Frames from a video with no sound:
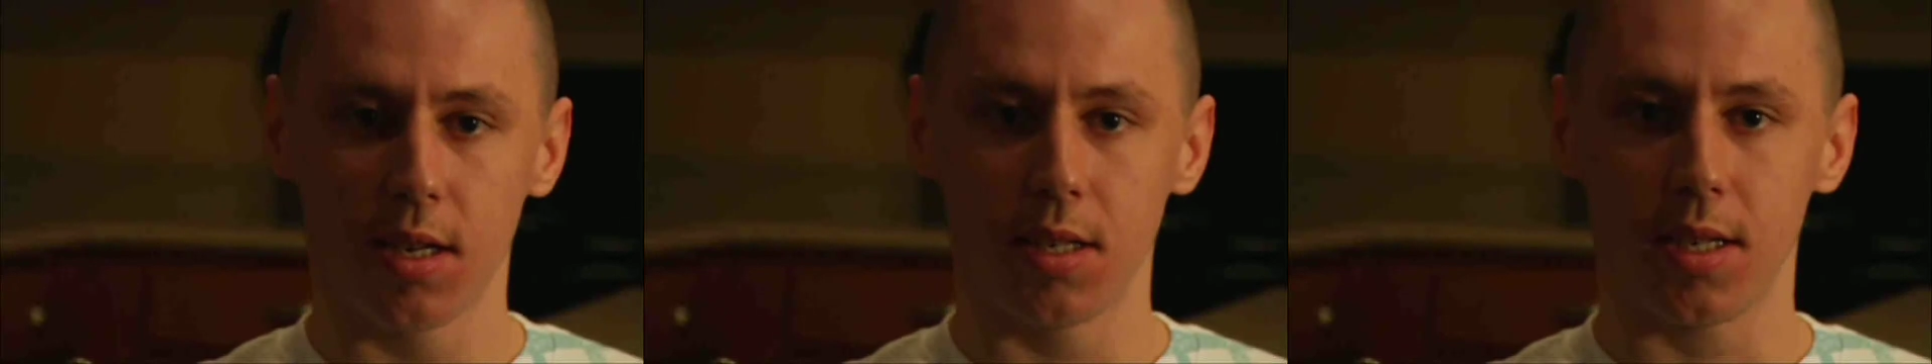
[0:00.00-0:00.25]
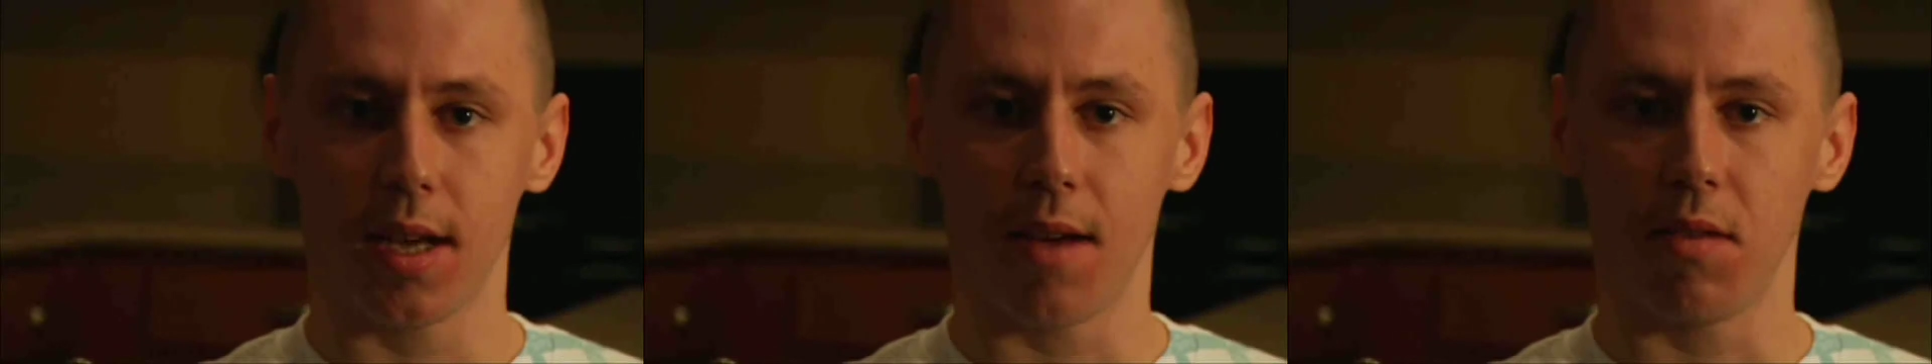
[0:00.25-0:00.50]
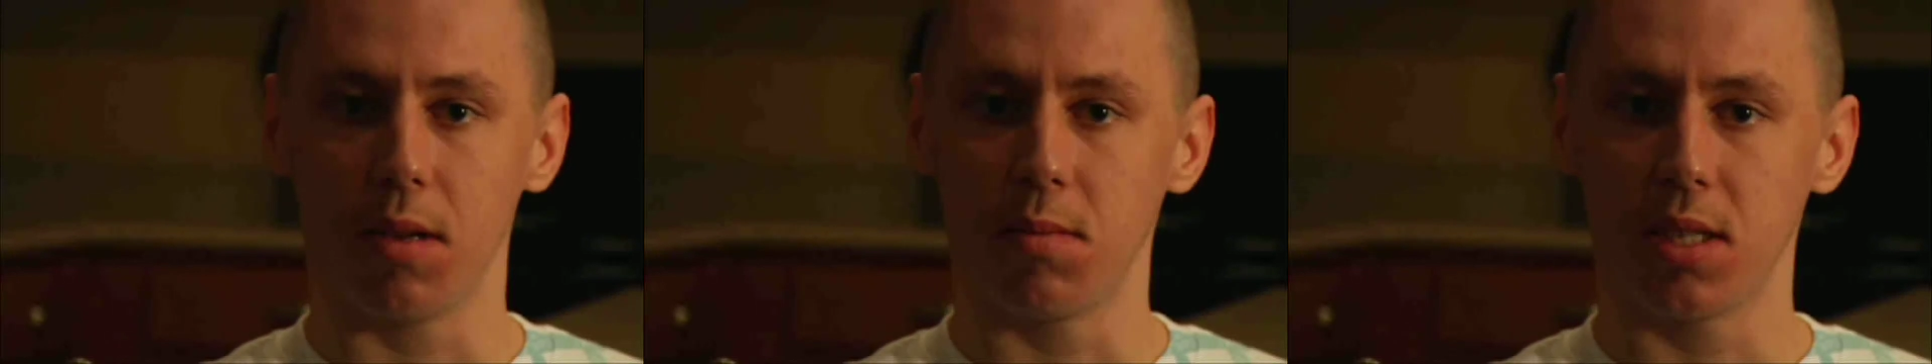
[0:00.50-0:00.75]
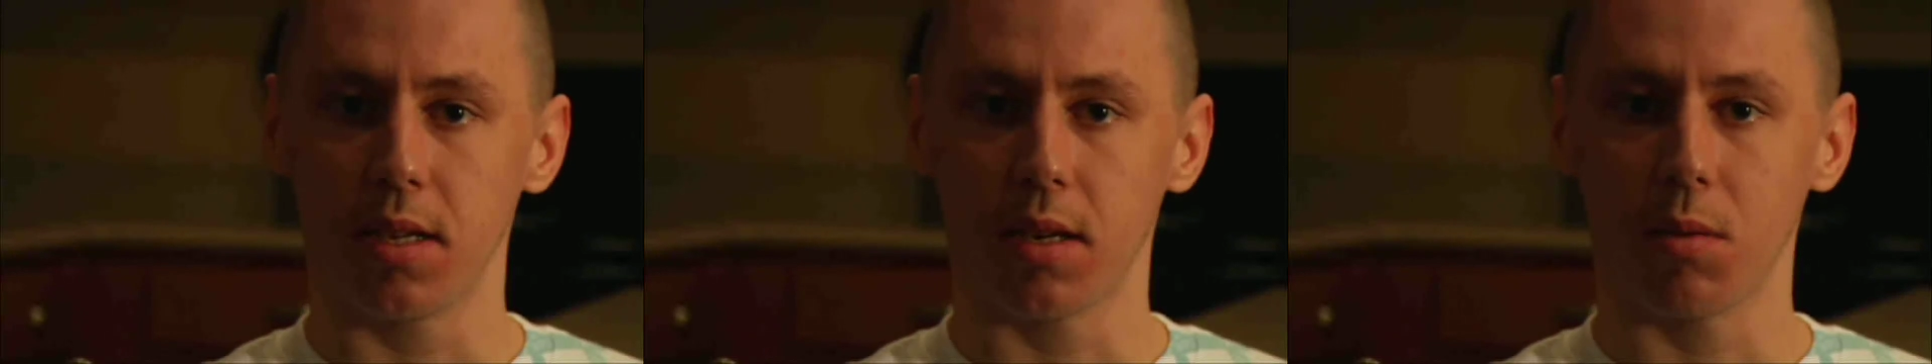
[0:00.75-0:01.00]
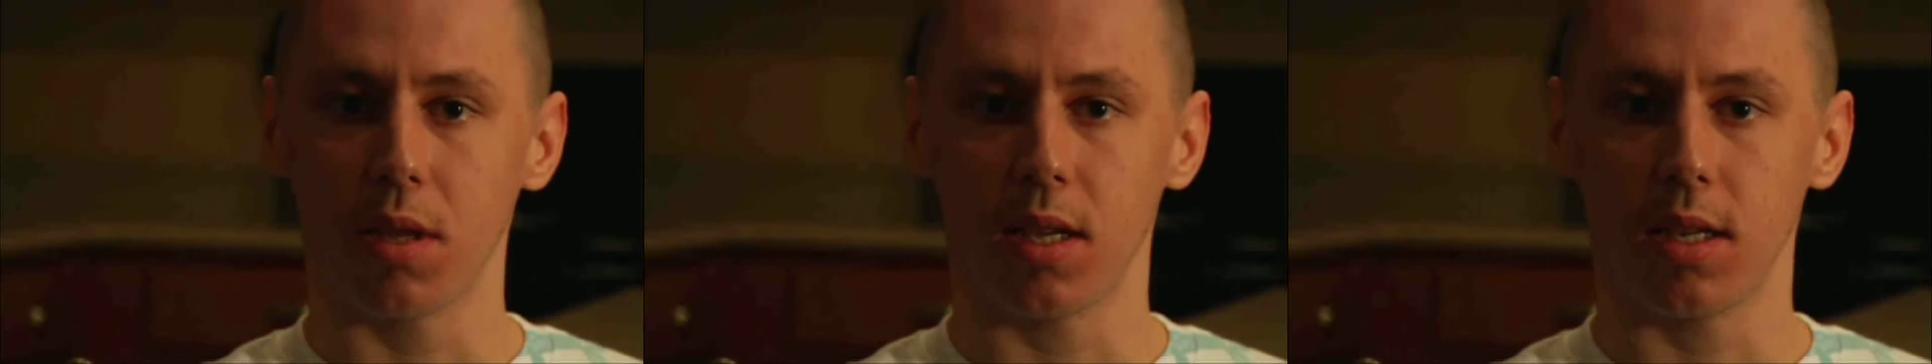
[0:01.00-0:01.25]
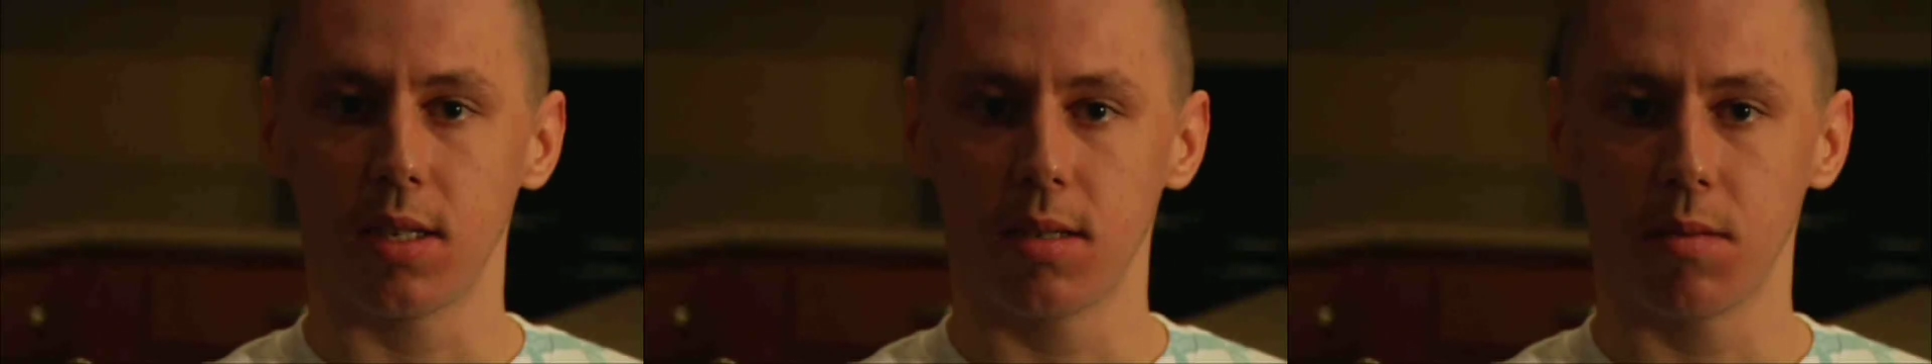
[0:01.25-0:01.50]
to have them stick with
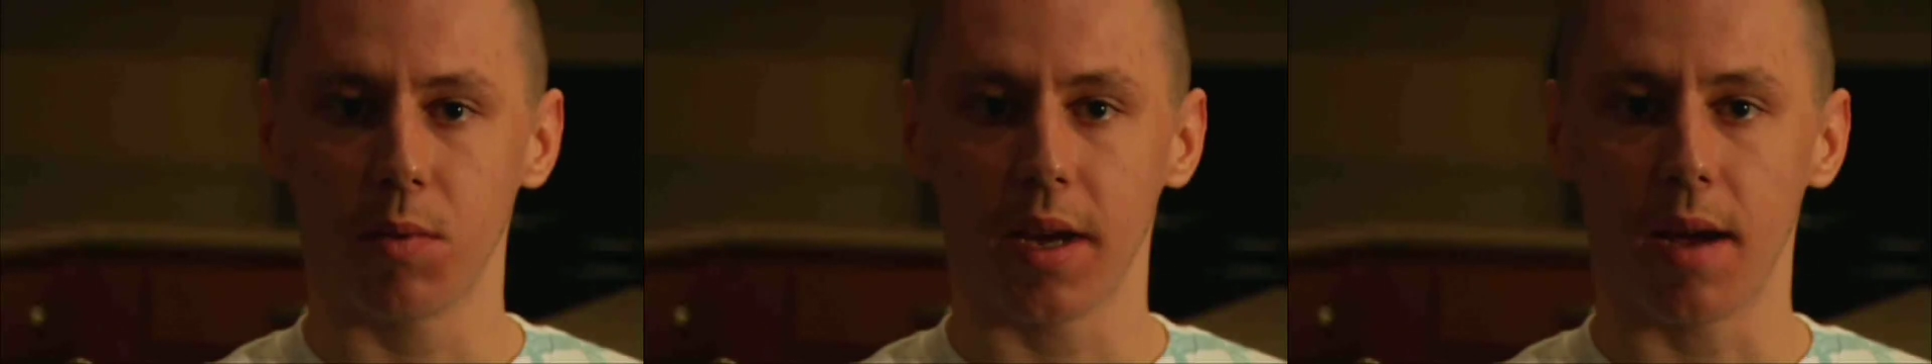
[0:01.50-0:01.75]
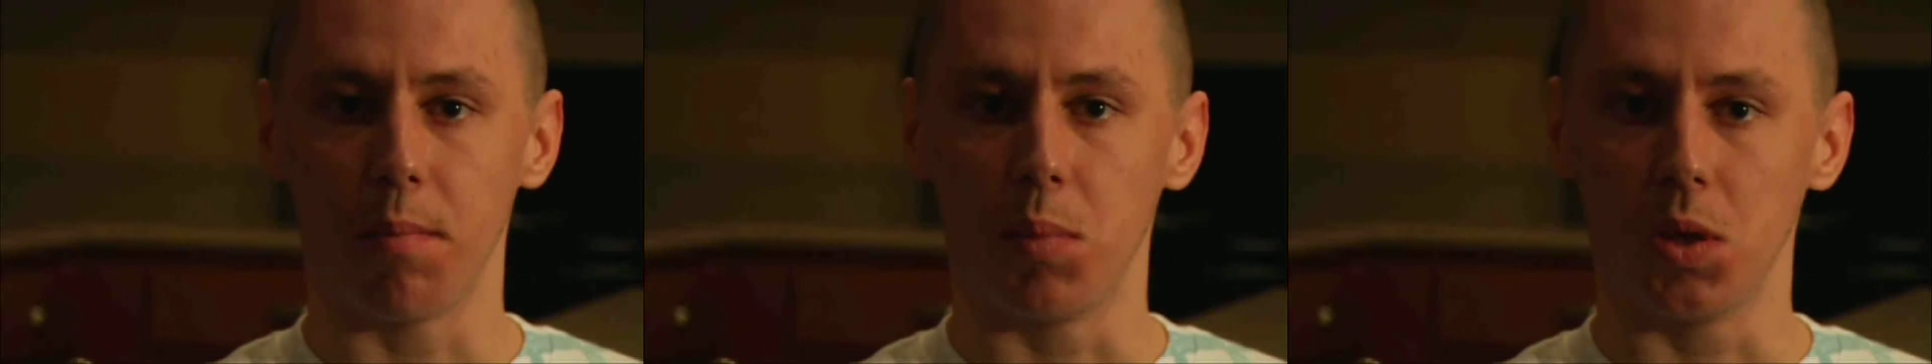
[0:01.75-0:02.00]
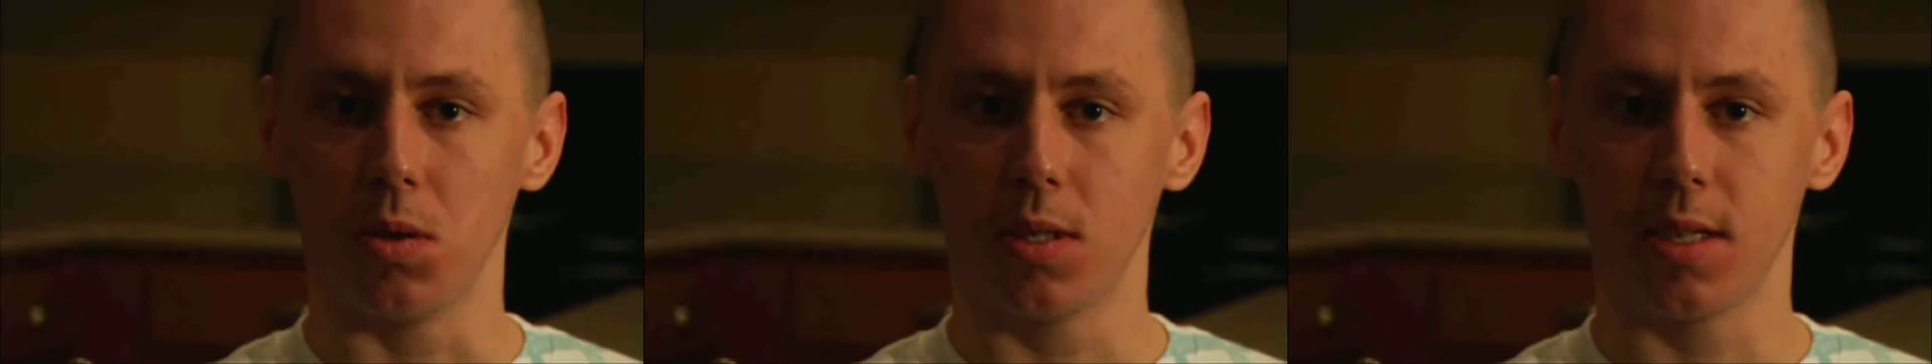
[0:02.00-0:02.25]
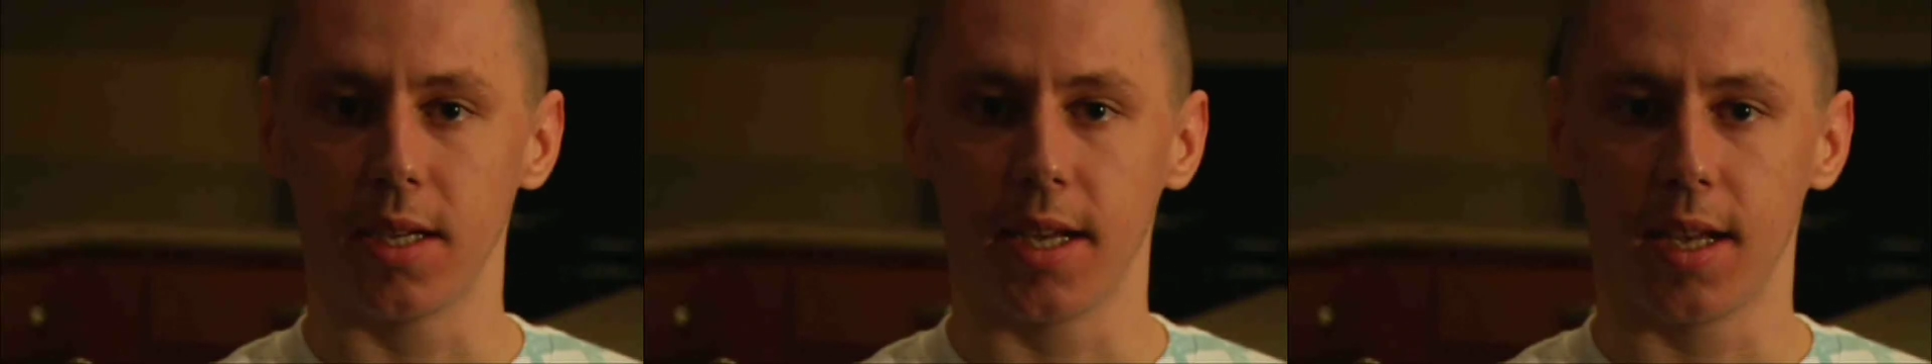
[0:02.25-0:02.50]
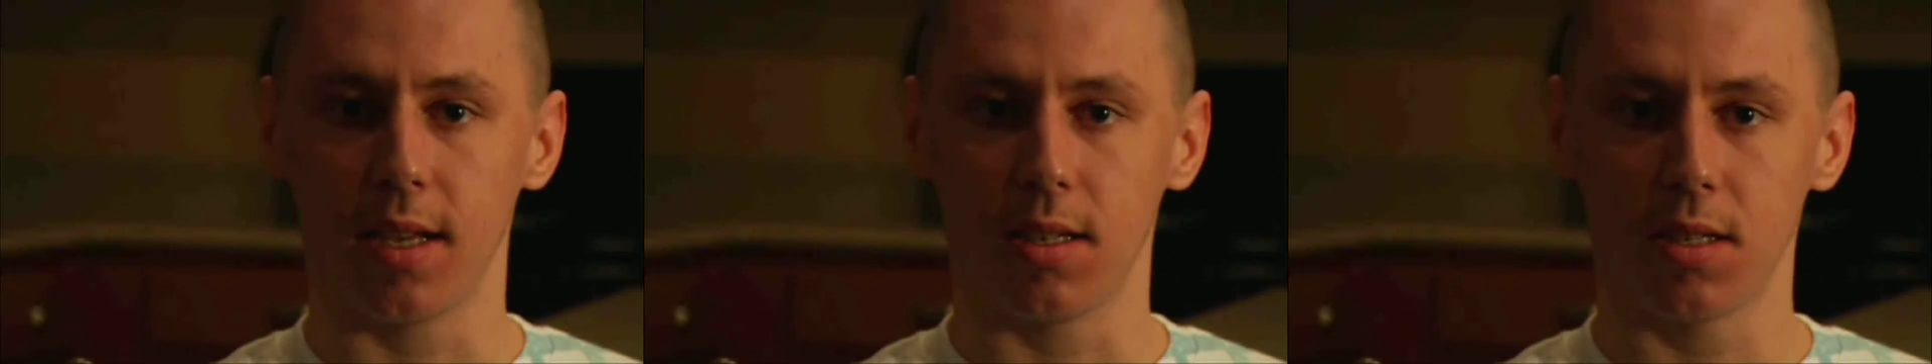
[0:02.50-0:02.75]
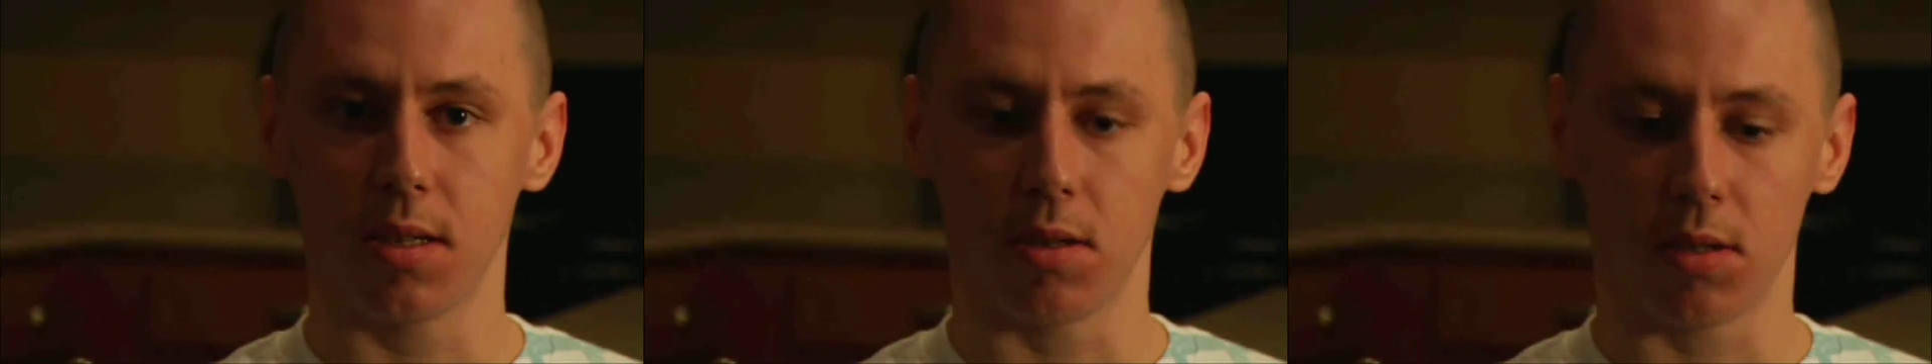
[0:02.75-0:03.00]
us, we got Boost again.
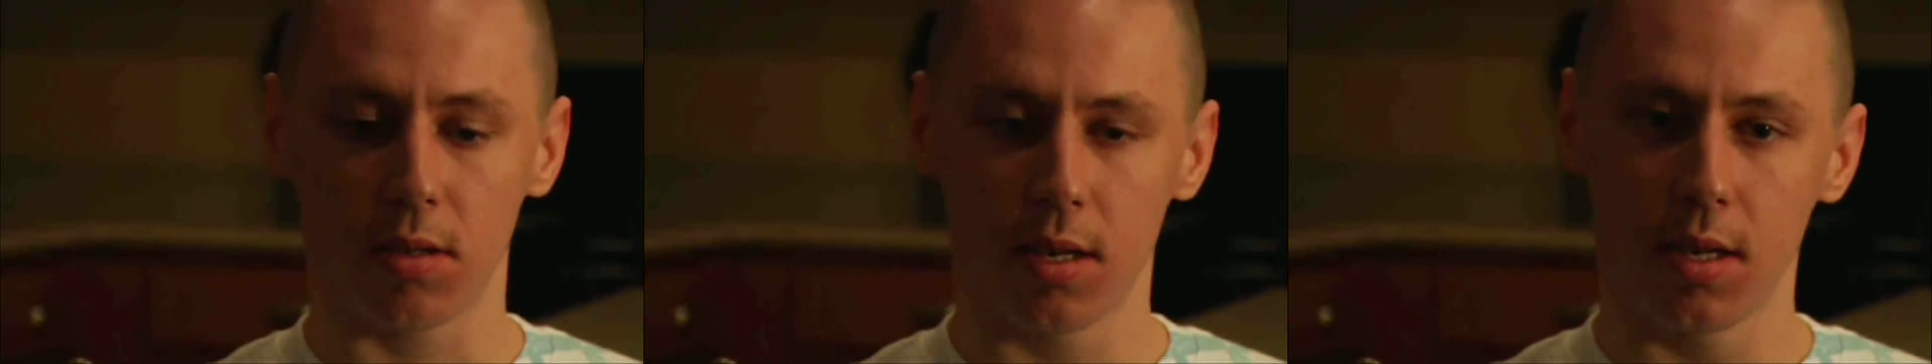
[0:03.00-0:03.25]
So